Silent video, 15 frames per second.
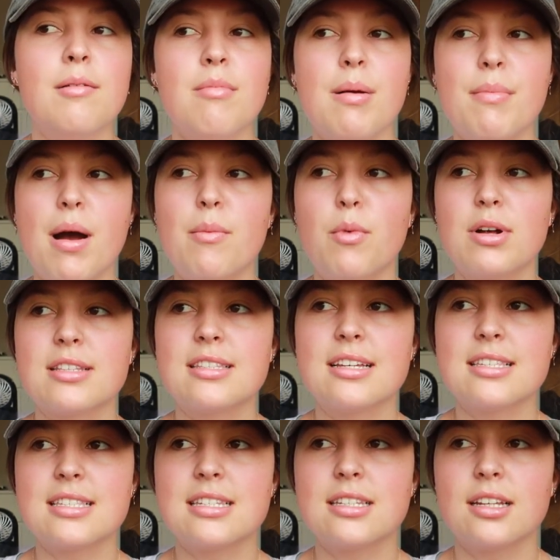My mom wants
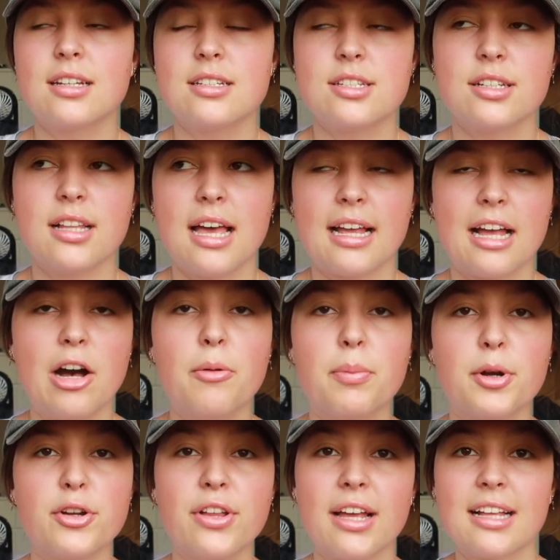us to like
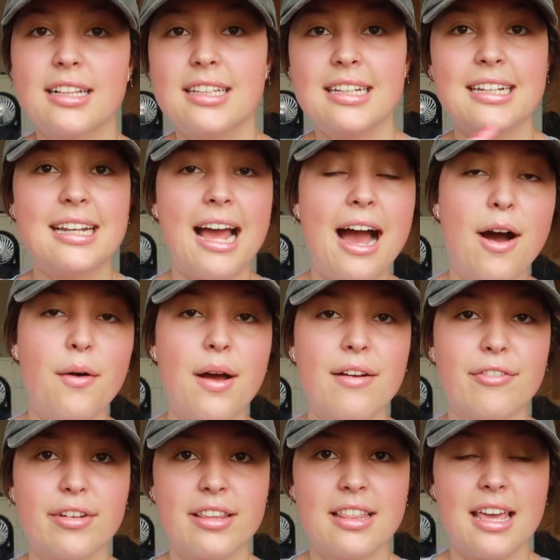help her like clean out
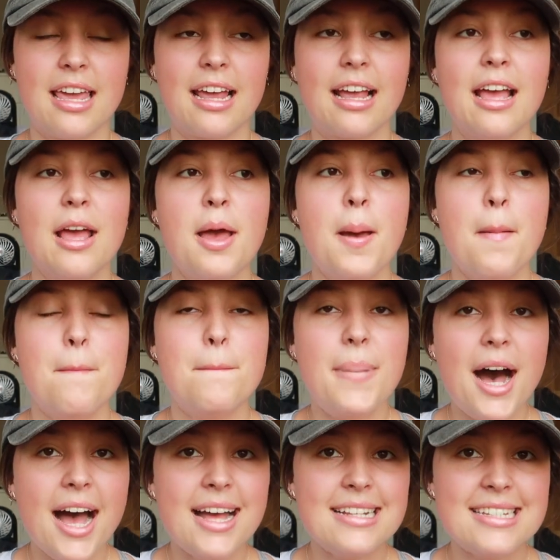everything,
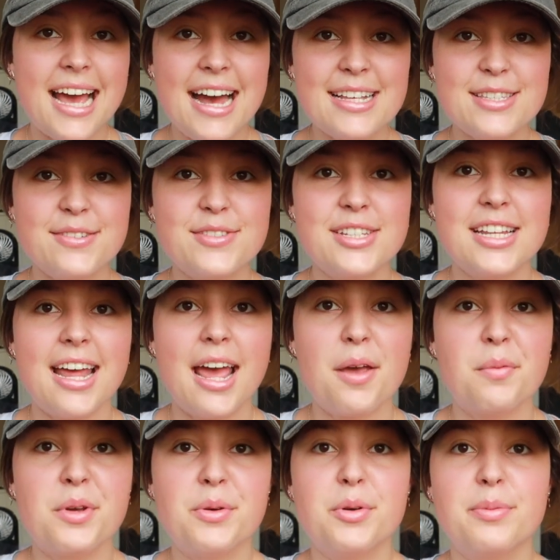but as of
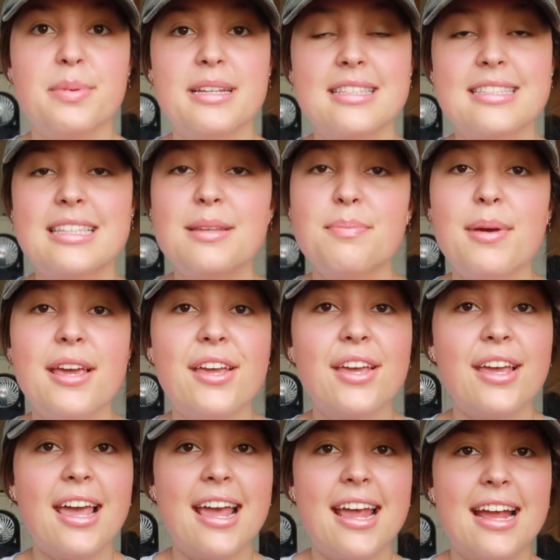today we will be
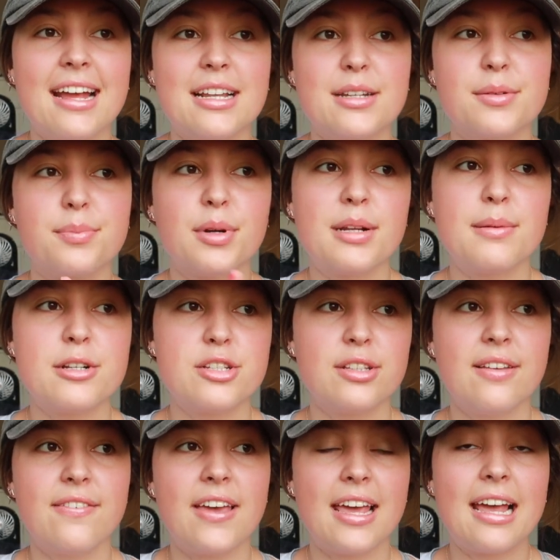sleeping and pretty much
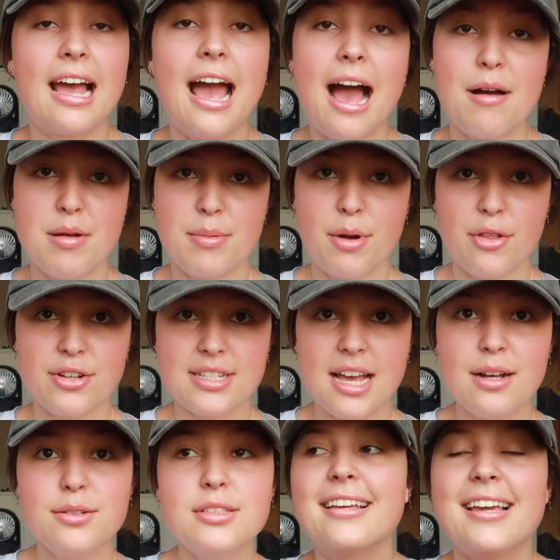living at my brother's
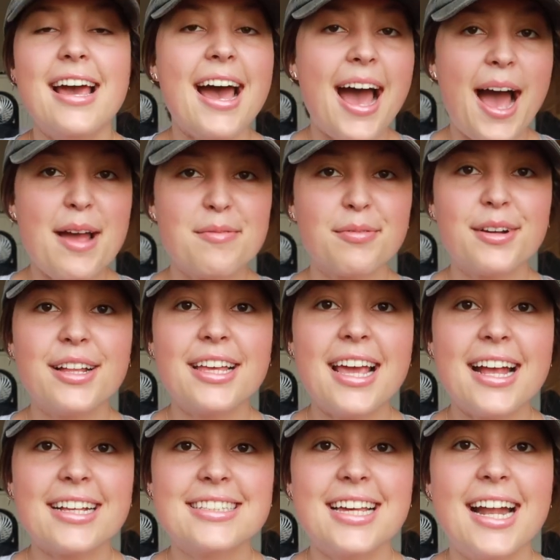house. Yeah, I'm
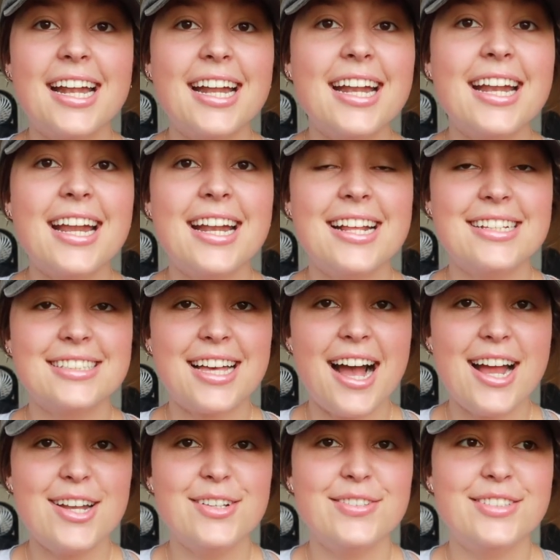really excited. It is
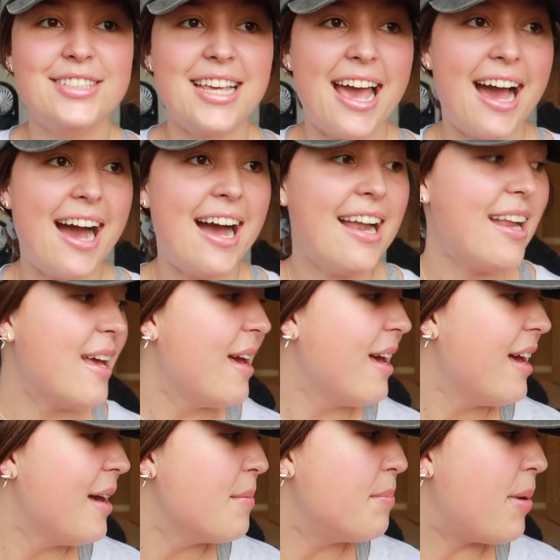kind of sad,
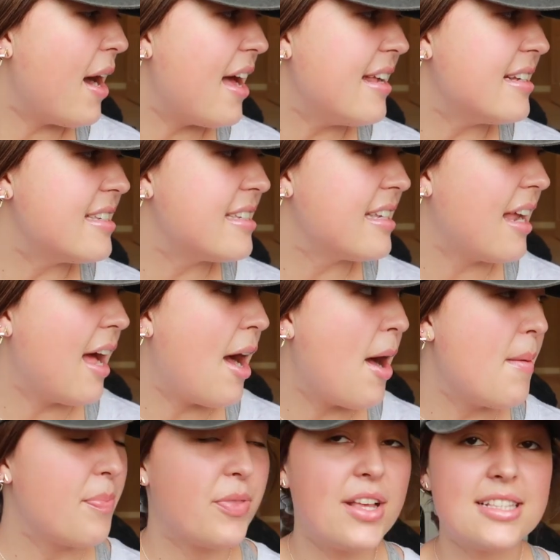but
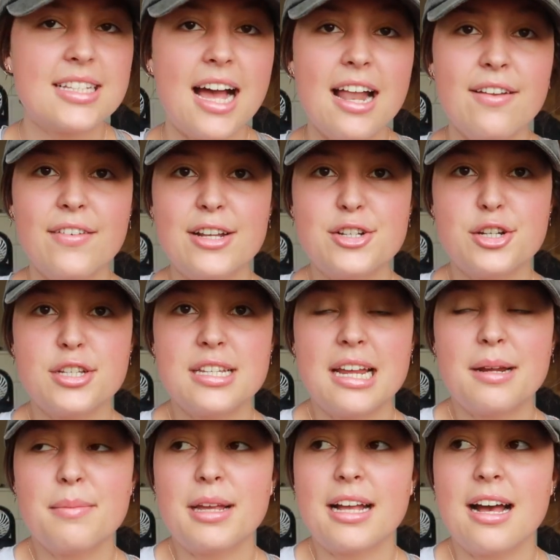it's kind of
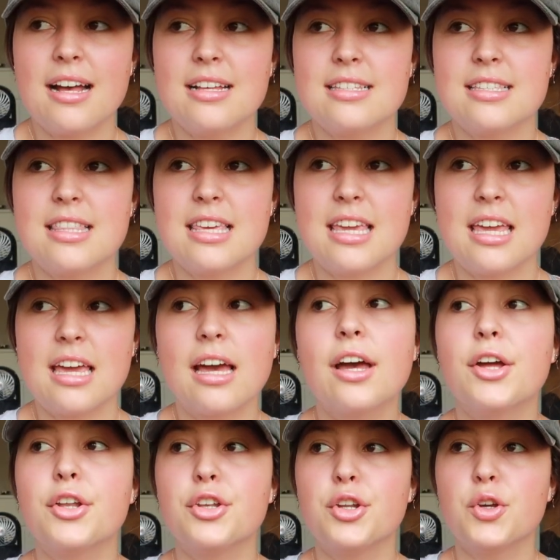interesting because
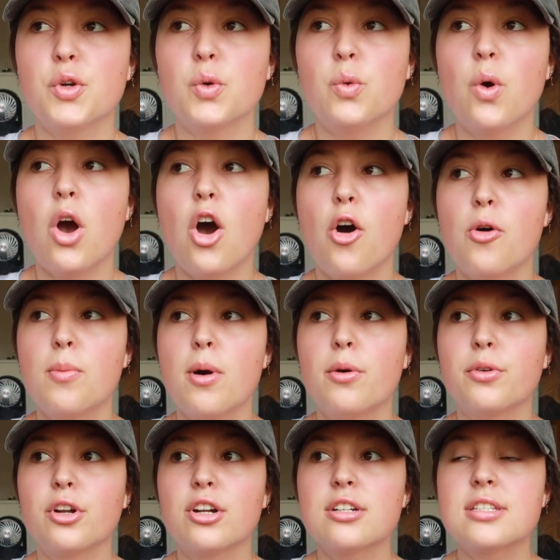the new
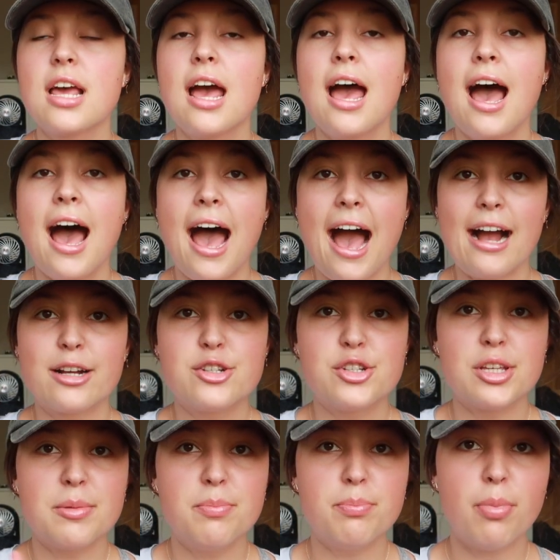homeowners
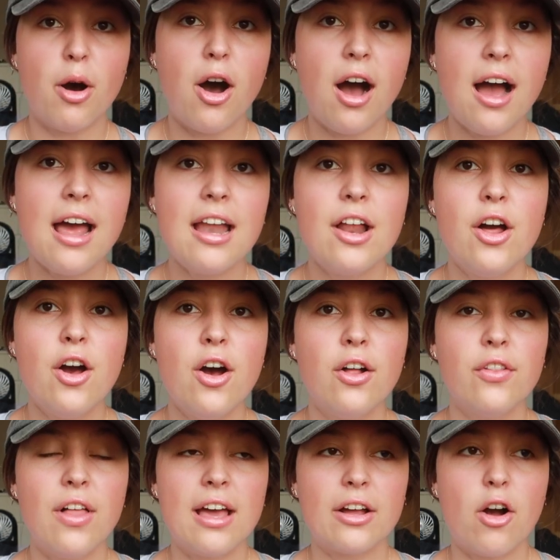actually bought
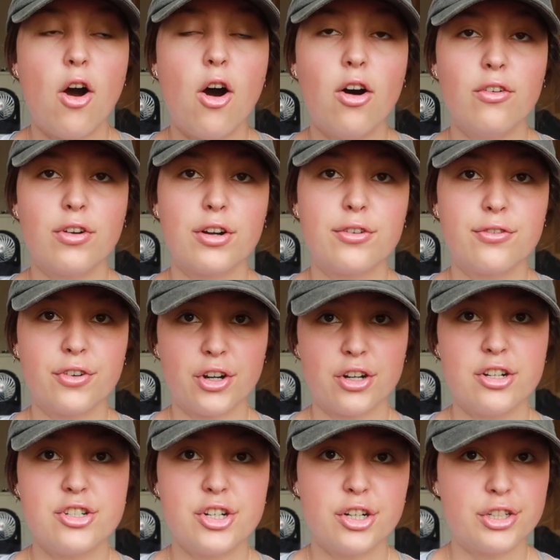like all of our
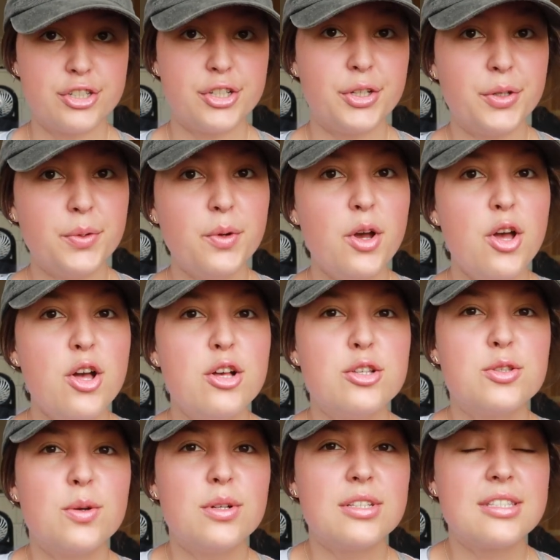furniture too,
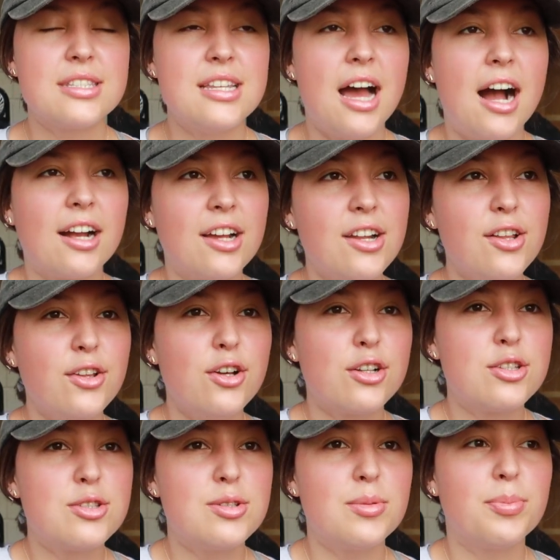so it's not gonna
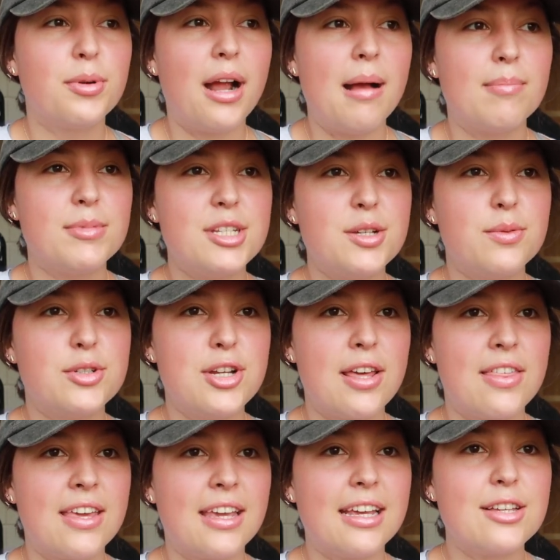look super empty, which
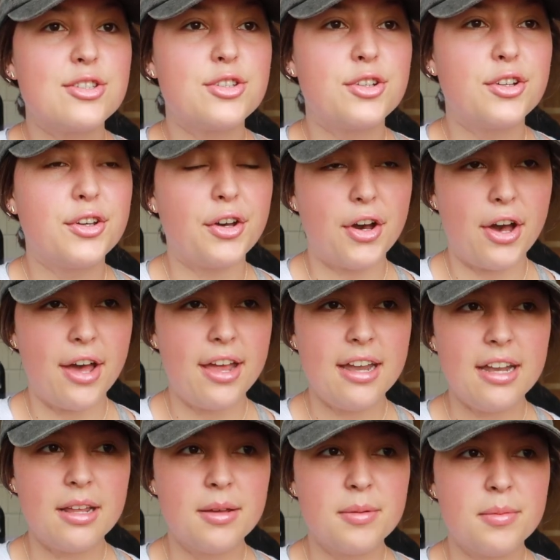I think is
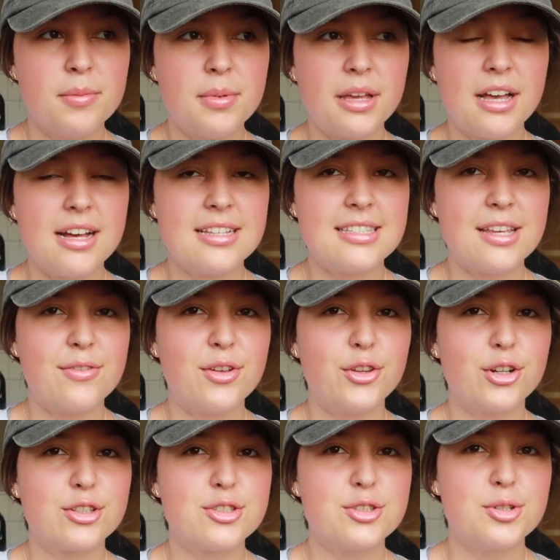good because if it
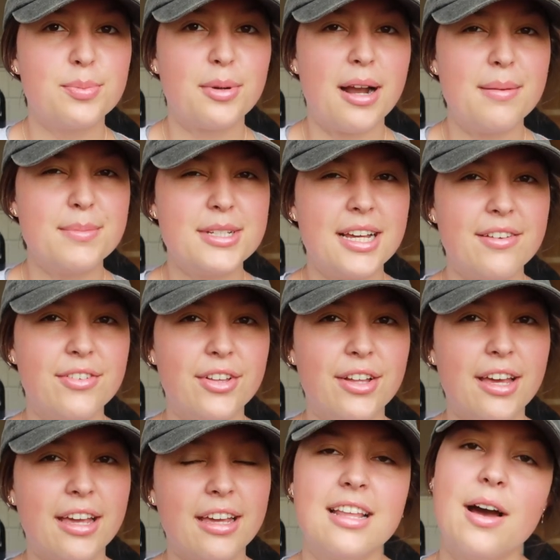looked super empty I feel
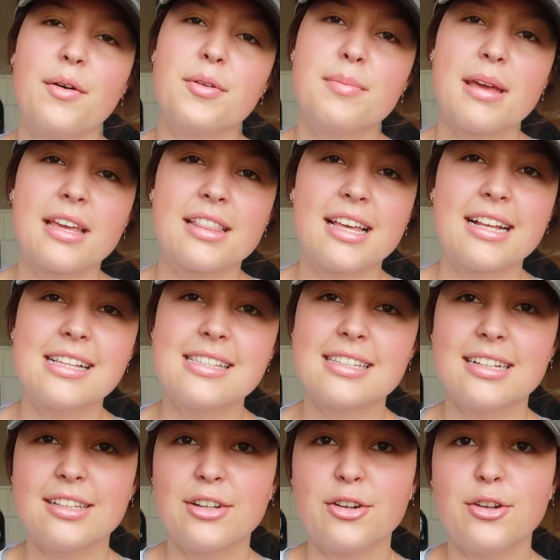like that would make things
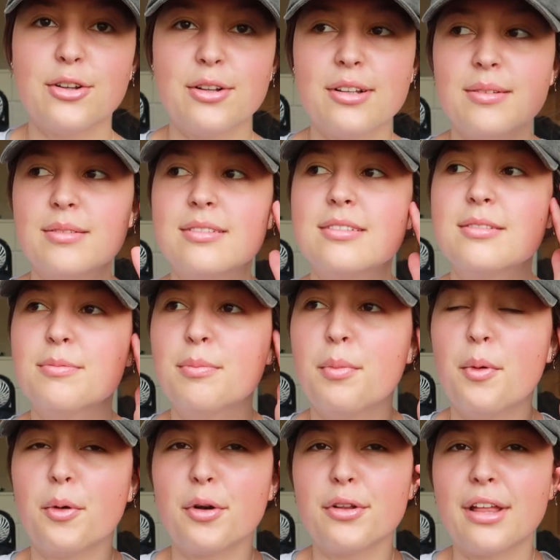a little
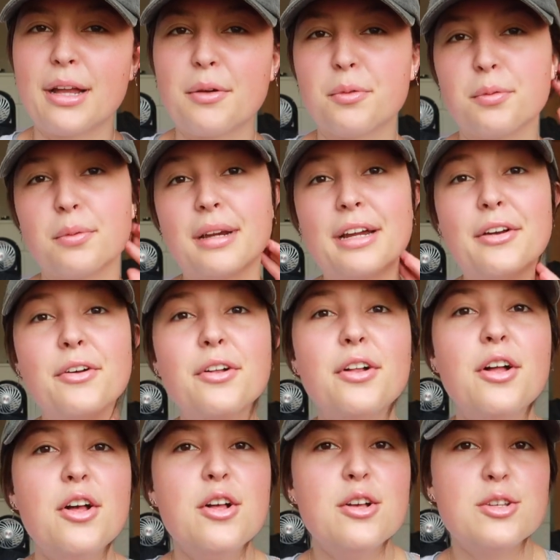more like
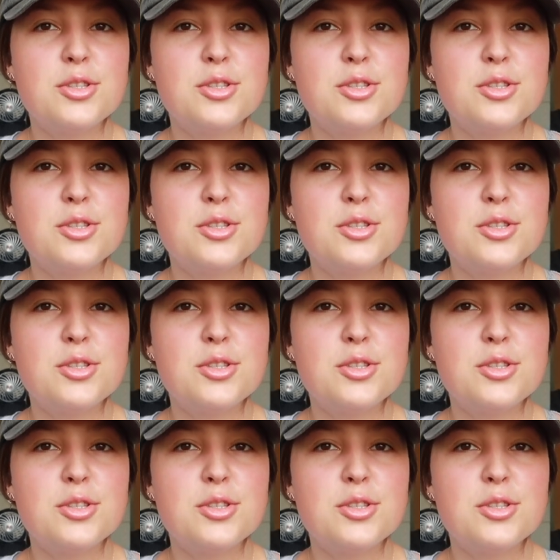real.